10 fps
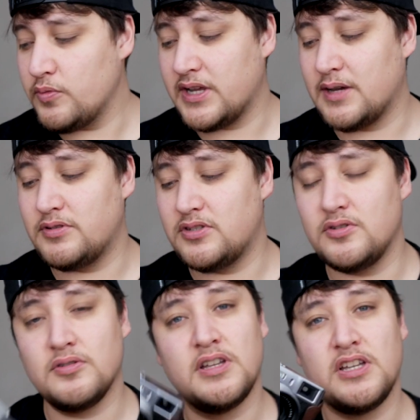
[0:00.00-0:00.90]
when it comes
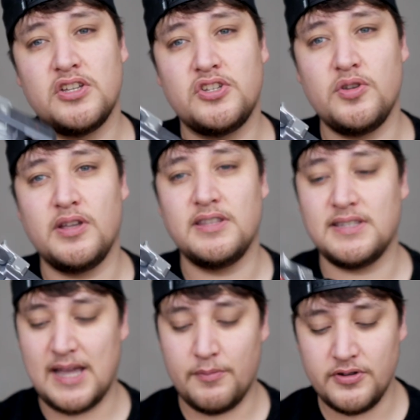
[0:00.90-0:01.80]
to shooting these
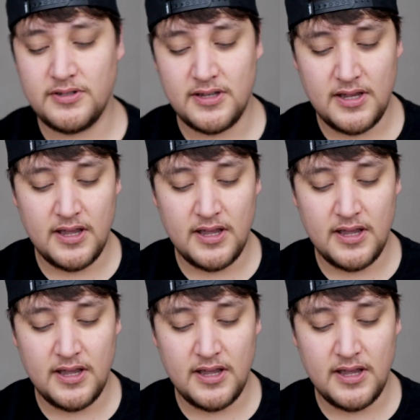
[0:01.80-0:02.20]
cameras.